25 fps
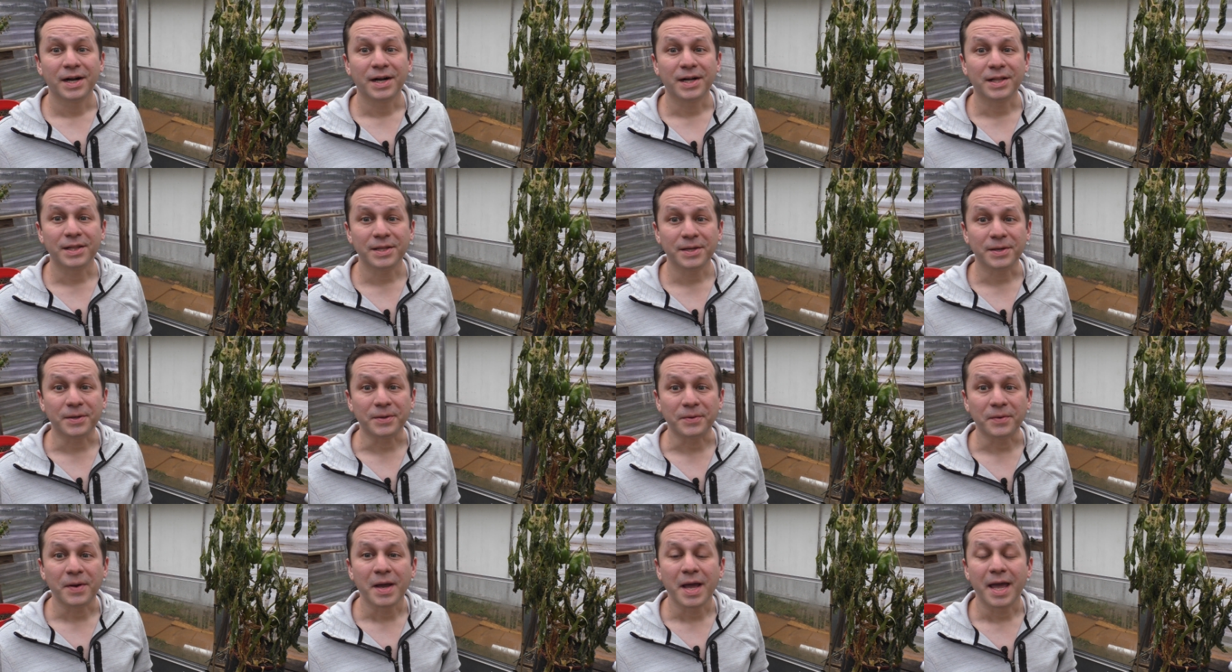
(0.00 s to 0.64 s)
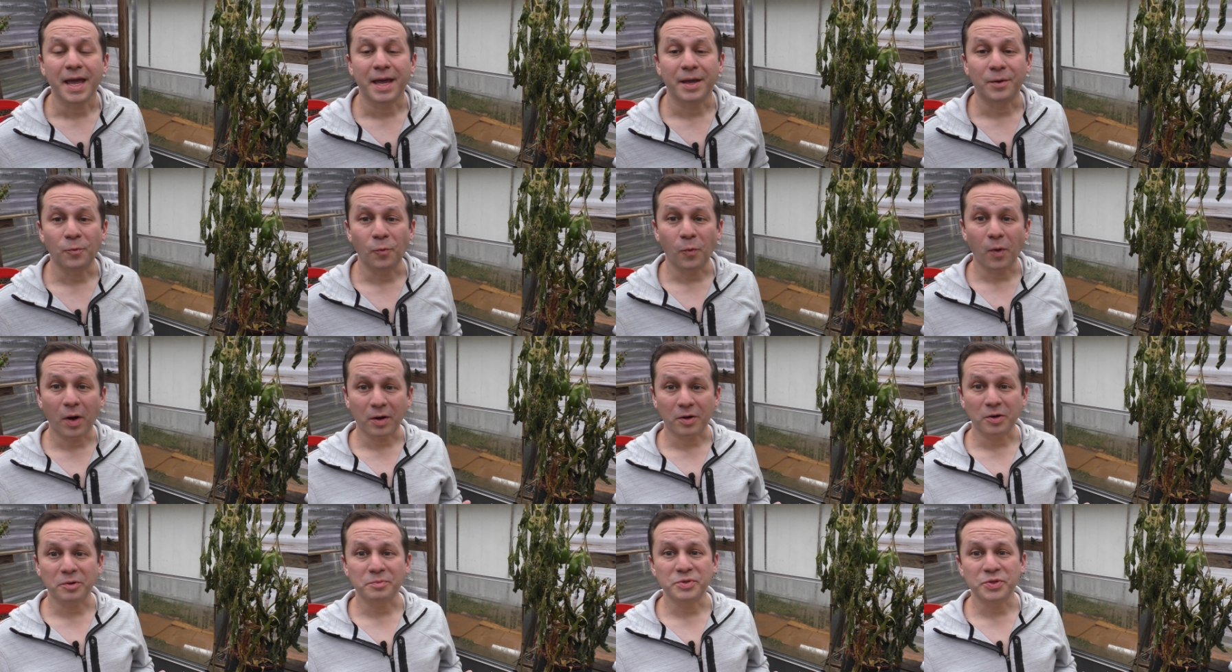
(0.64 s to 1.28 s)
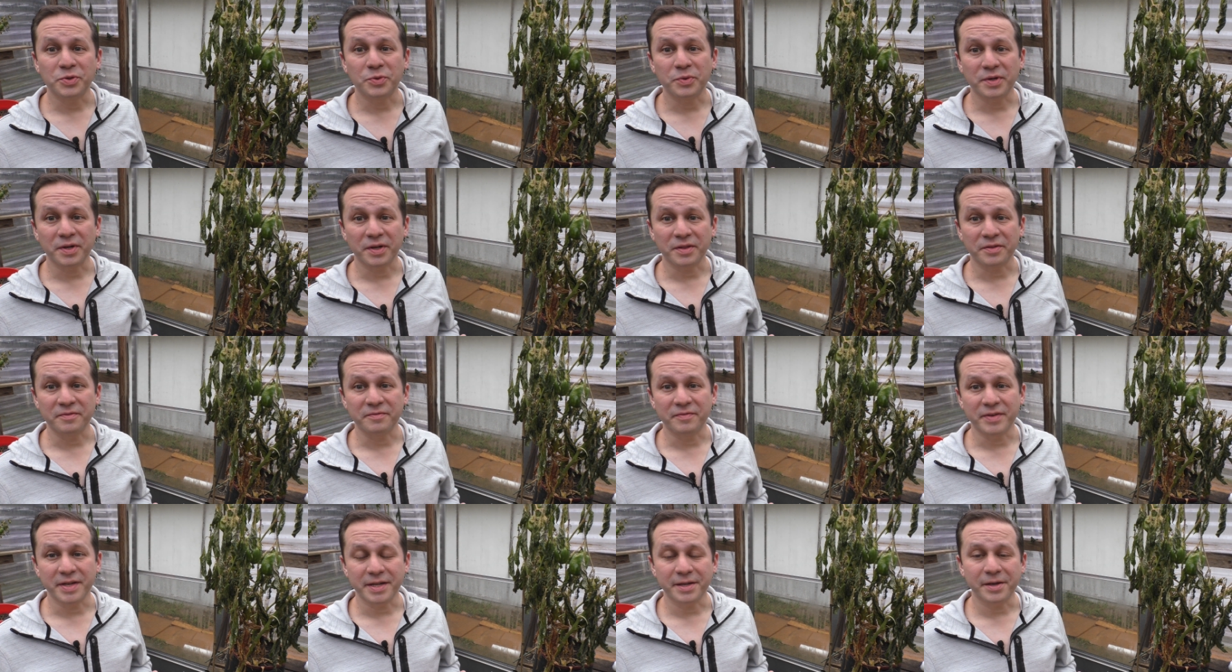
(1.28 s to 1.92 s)
Hello and welcome to
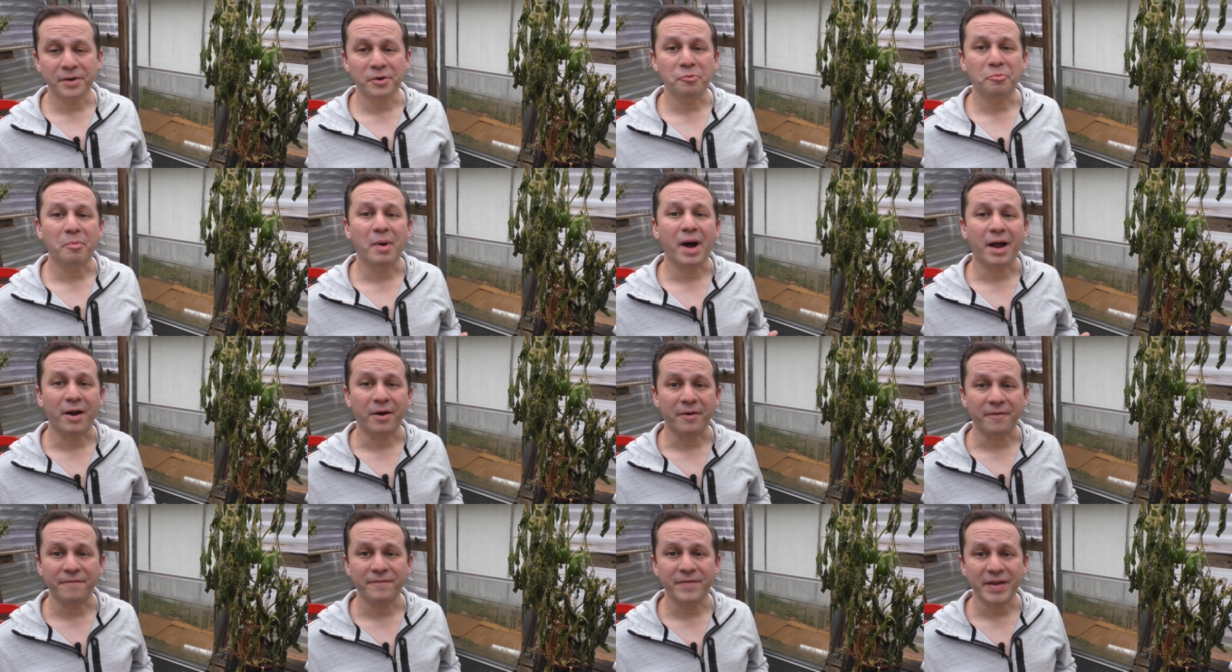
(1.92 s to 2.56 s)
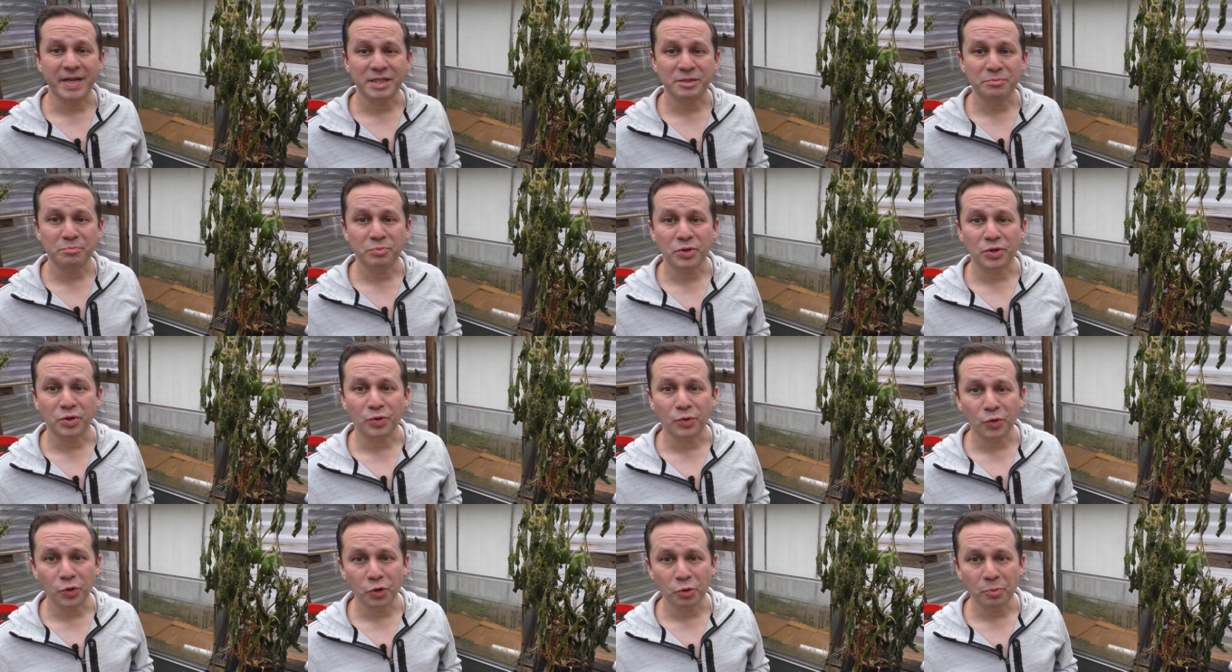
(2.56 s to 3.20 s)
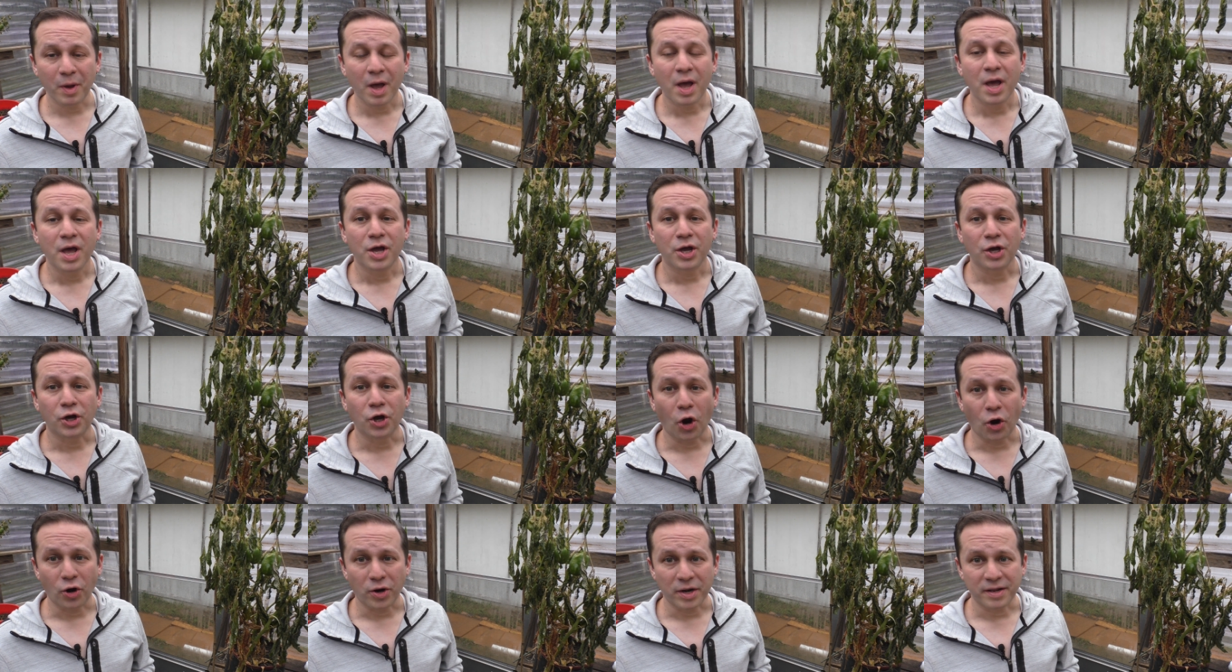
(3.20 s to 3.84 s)
another video by our Facebook group
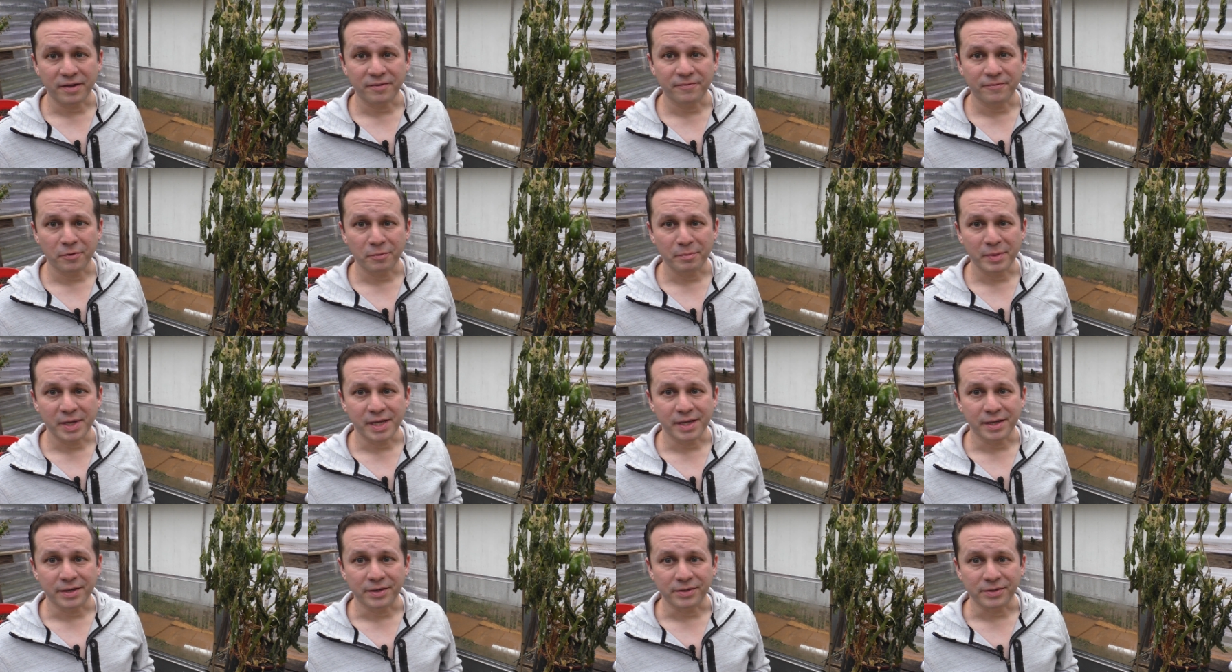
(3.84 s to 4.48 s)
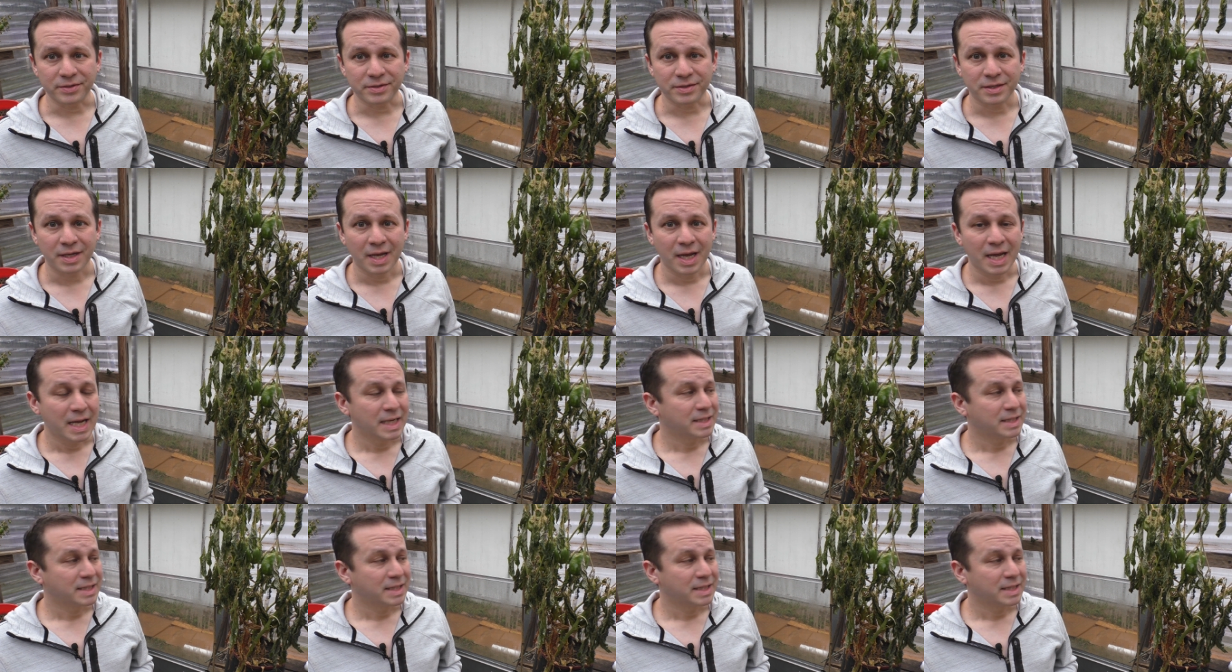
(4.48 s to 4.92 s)
Gardening for Beginners.